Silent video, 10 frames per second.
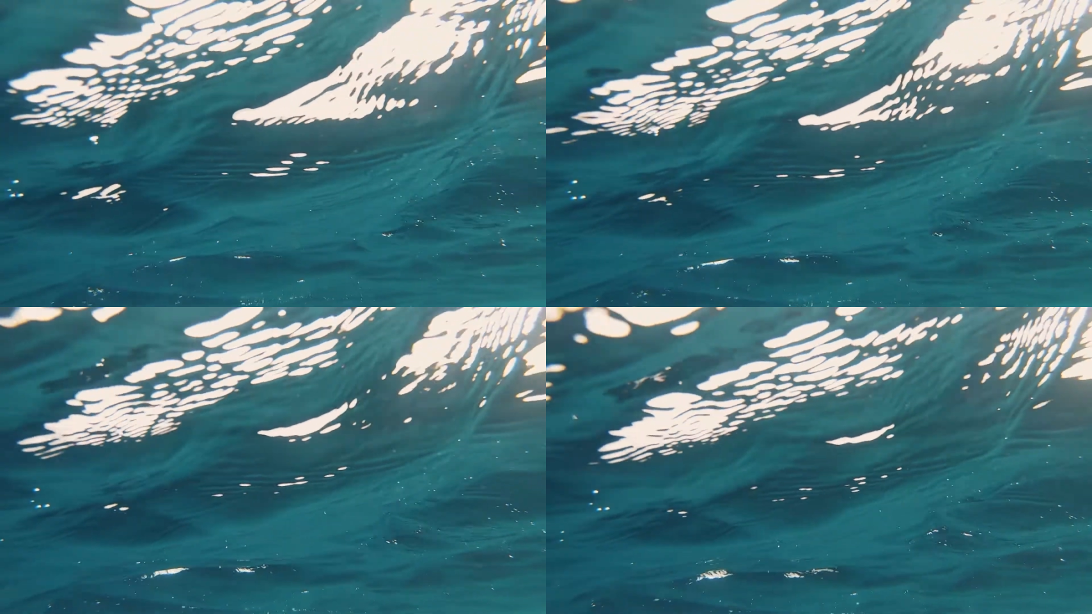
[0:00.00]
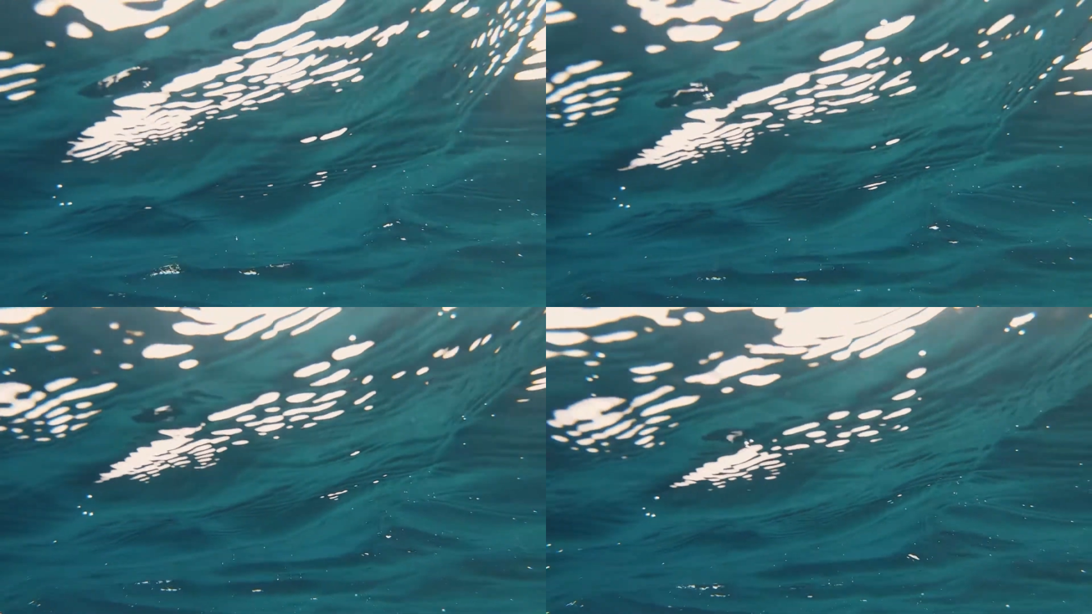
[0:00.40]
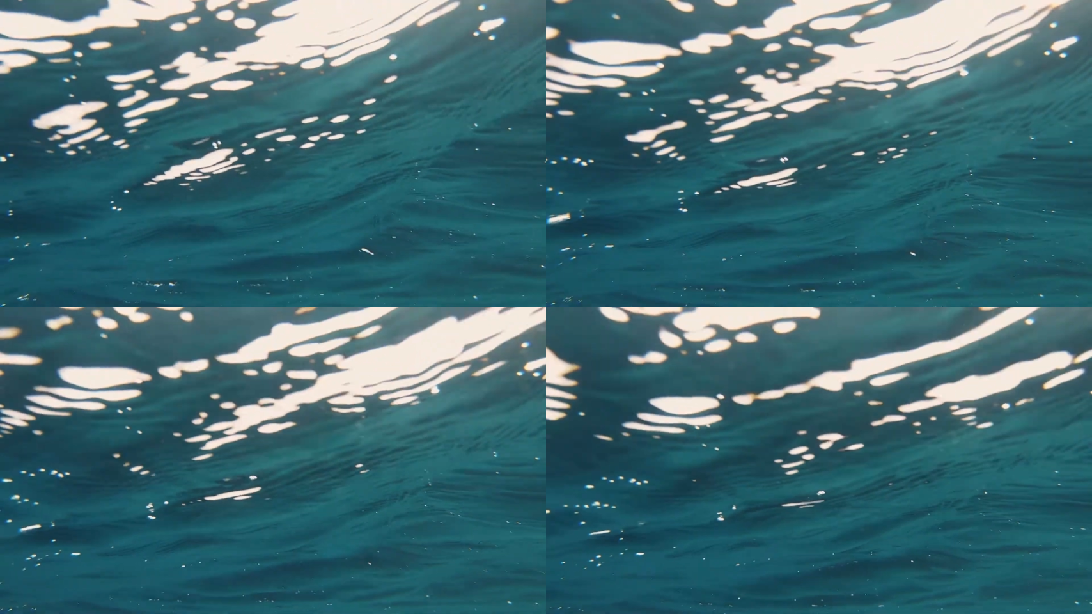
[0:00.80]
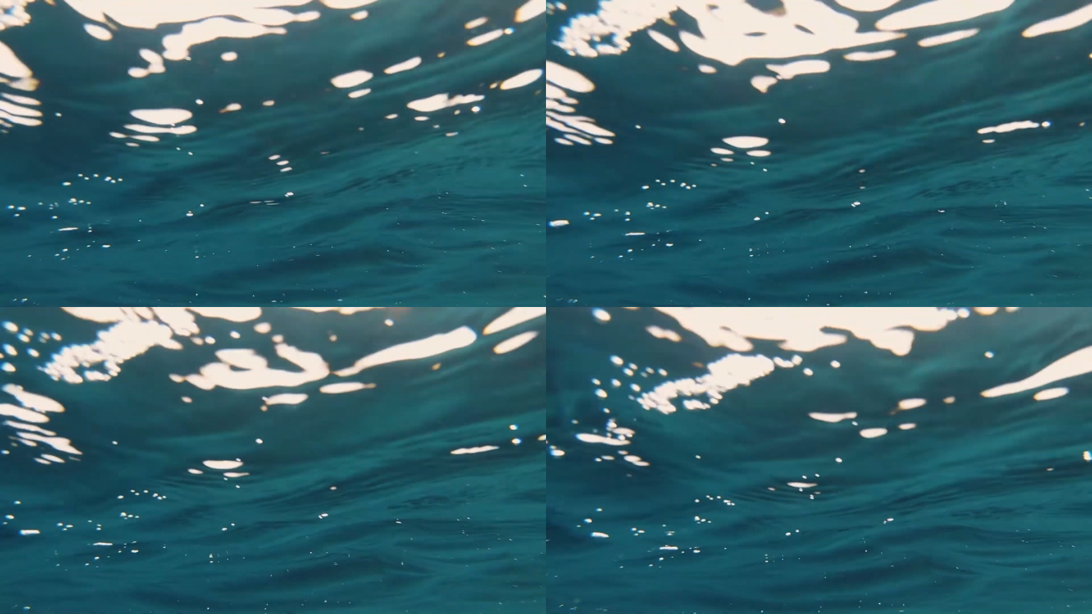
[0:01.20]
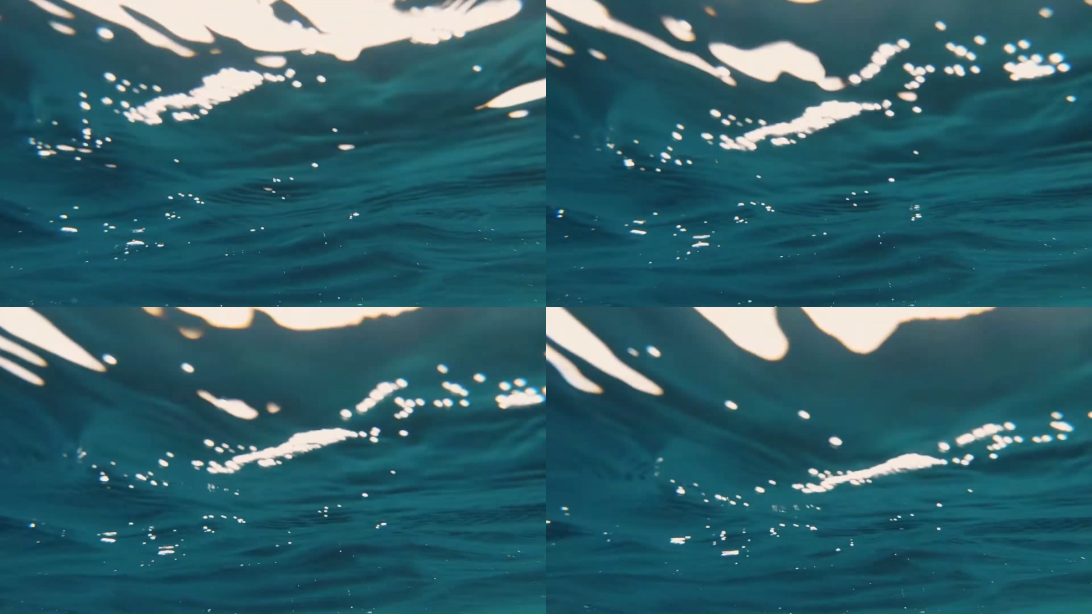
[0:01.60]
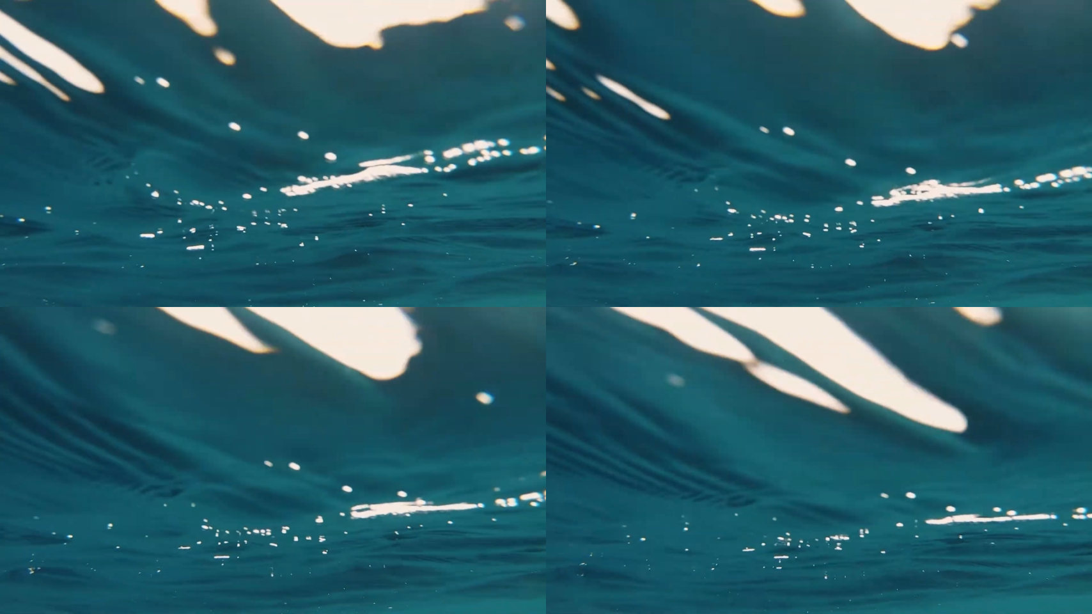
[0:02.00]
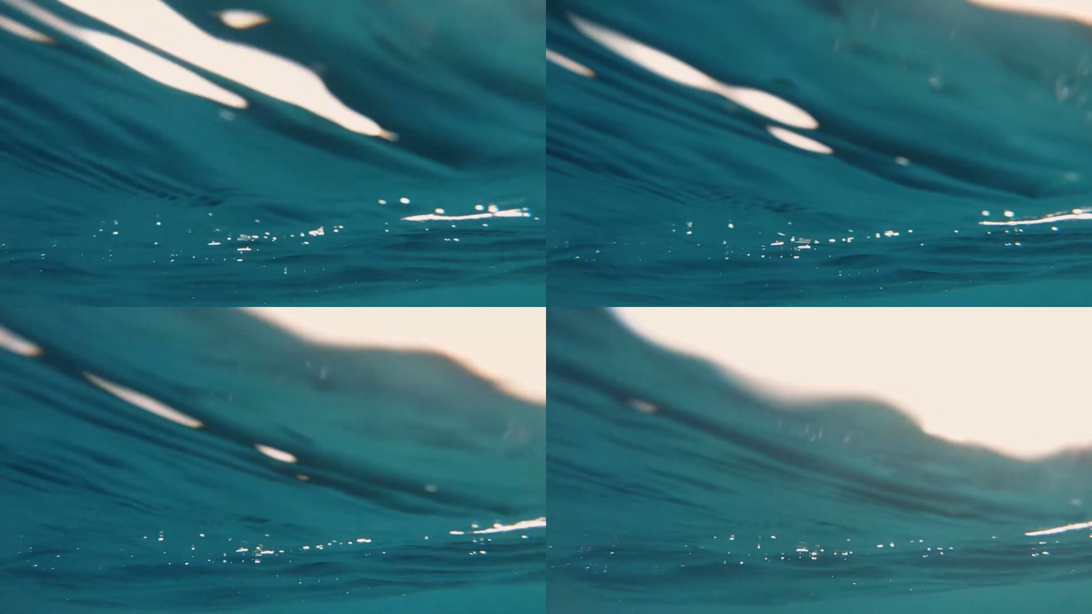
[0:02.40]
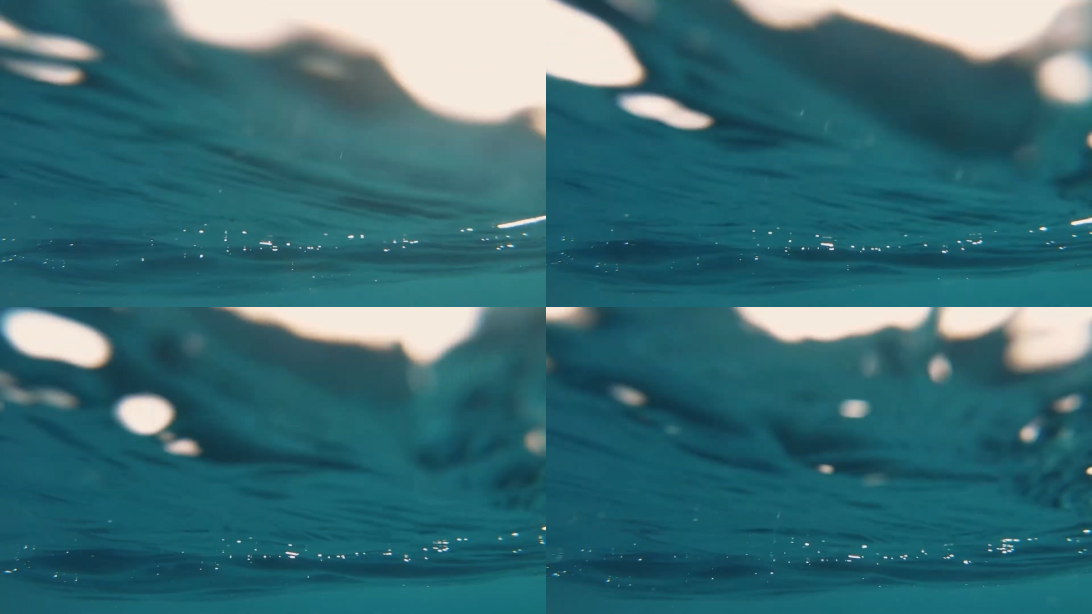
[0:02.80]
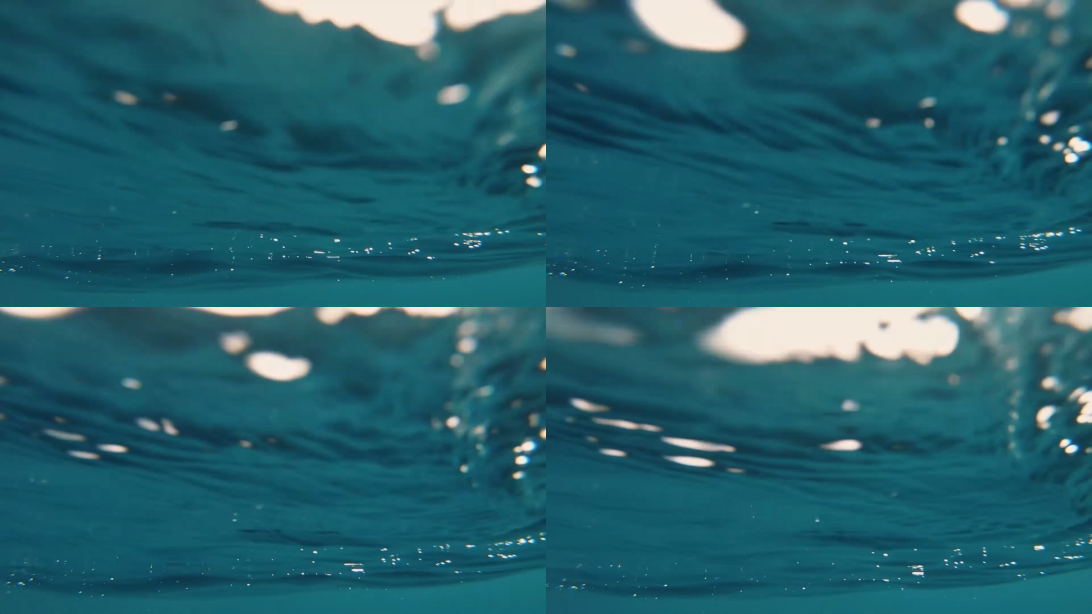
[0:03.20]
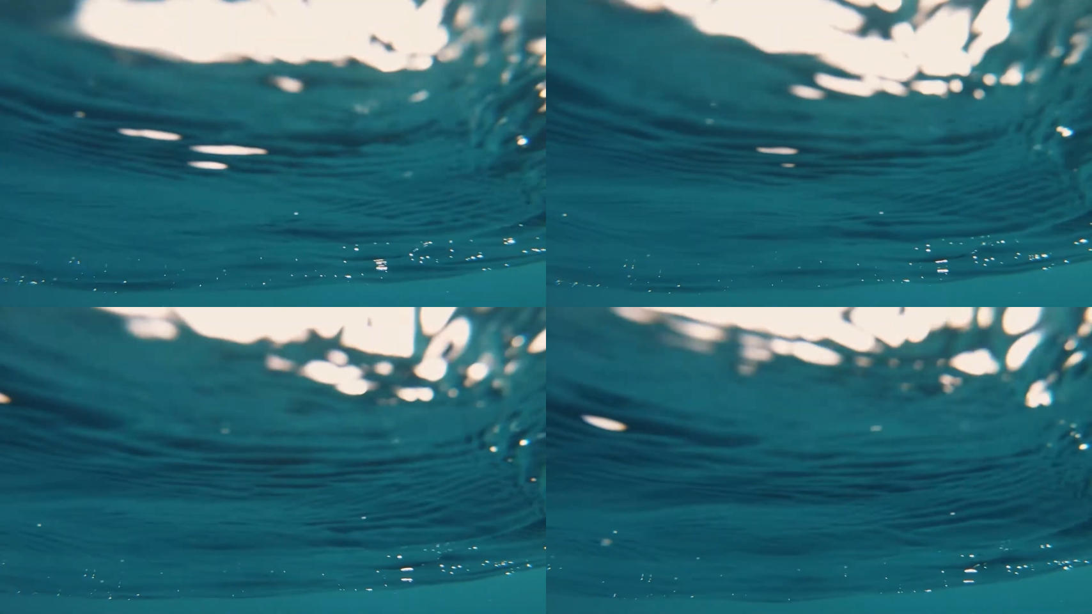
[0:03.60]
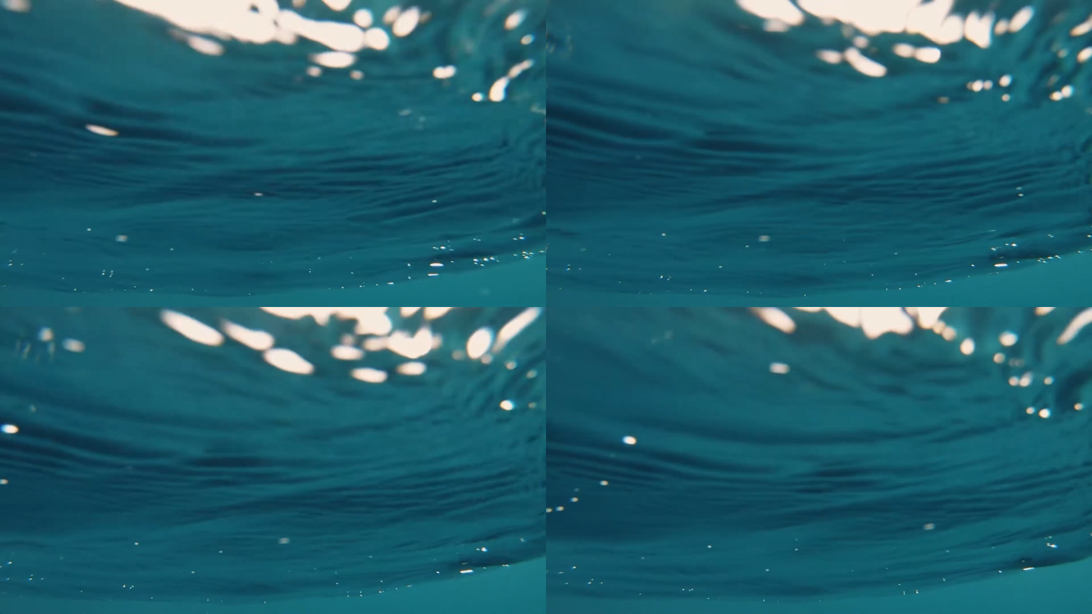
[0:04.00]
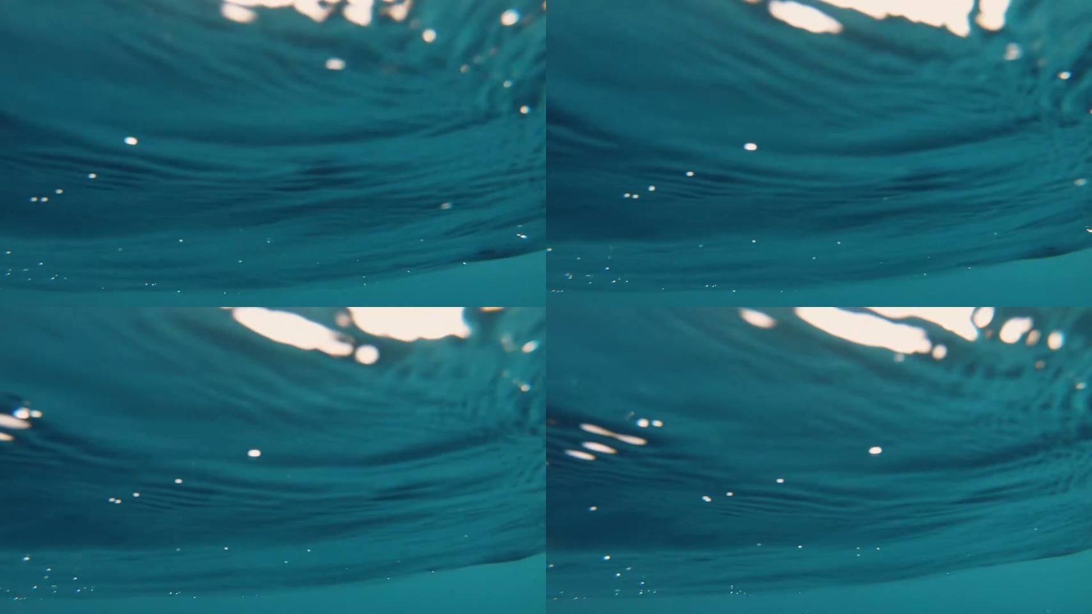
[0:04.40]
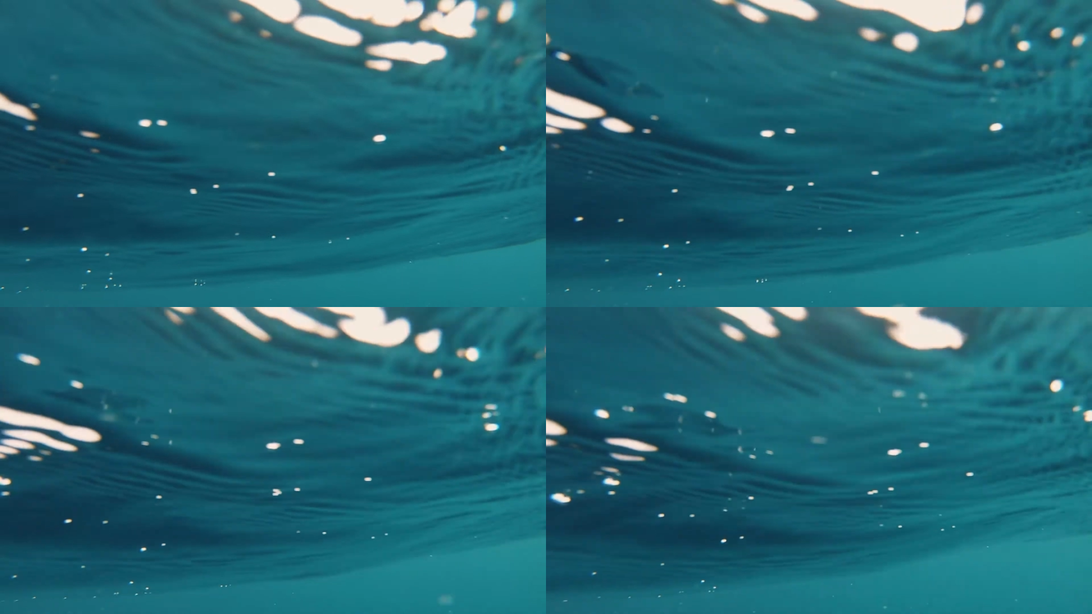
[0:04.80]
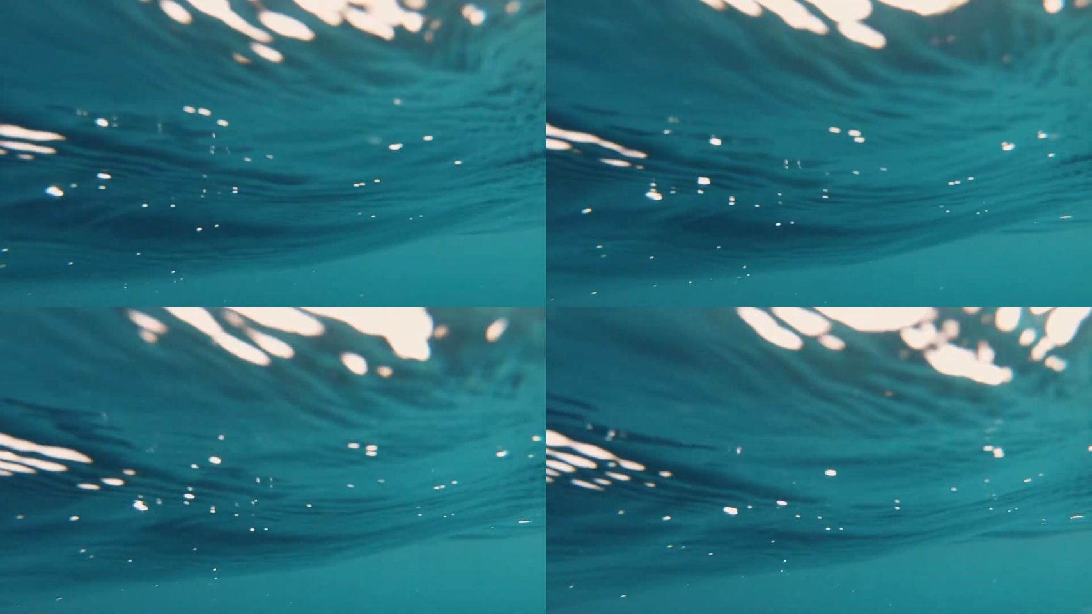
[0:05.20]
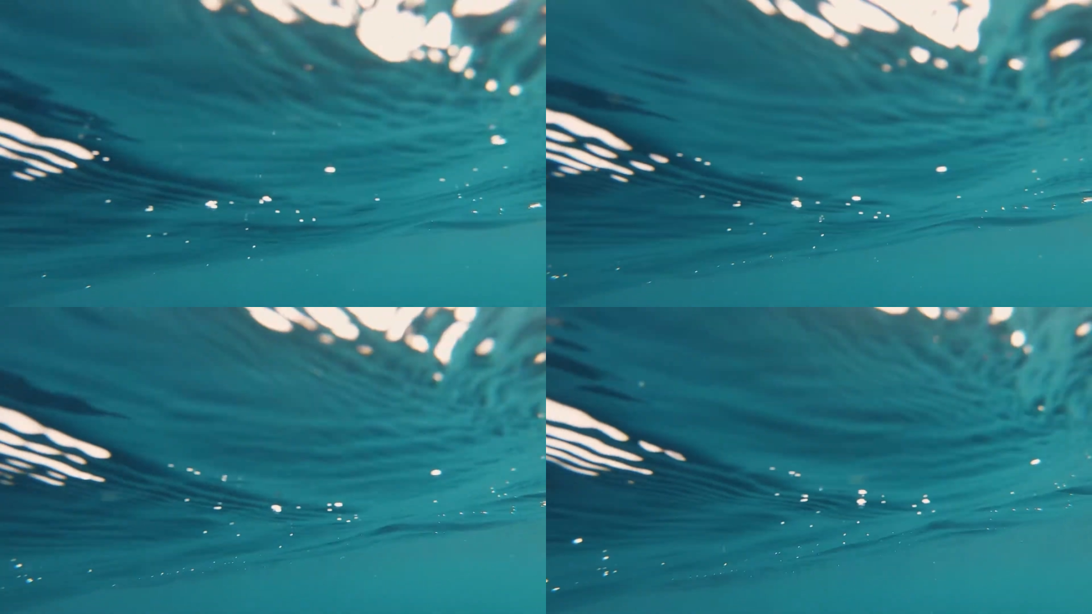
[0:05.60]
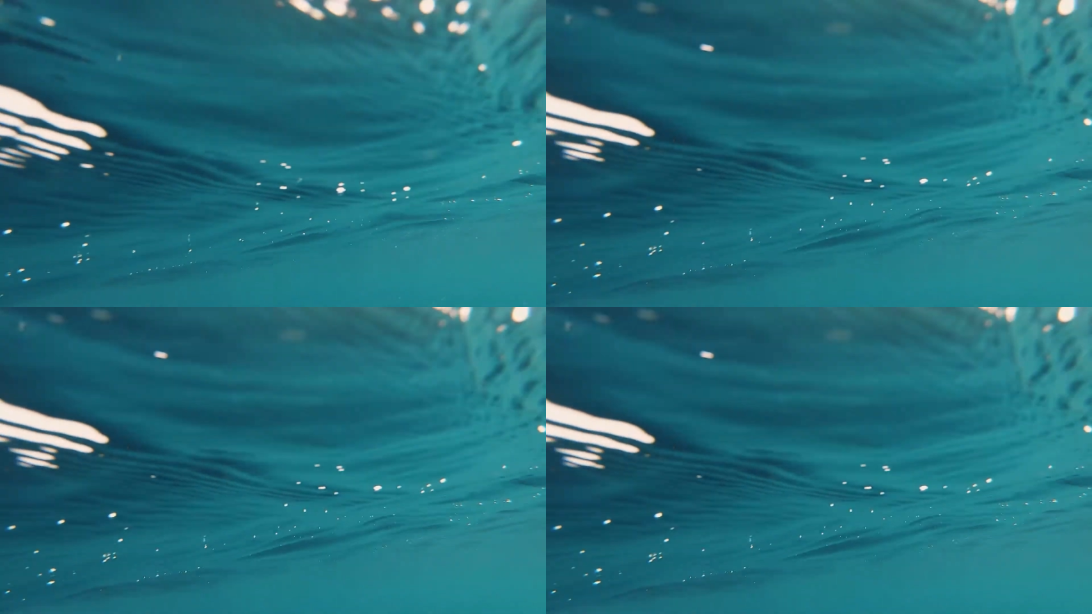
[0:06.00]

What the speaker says: No face is visible, so there are no lips to read.